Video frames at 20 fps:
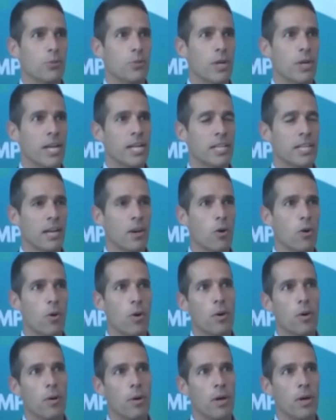to getting
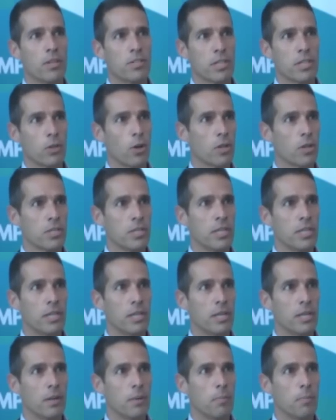our
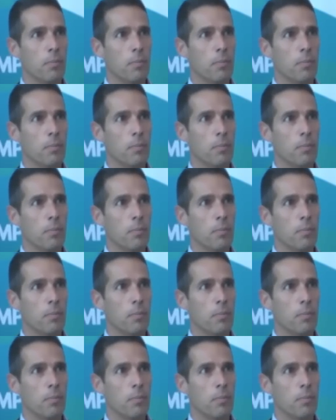technology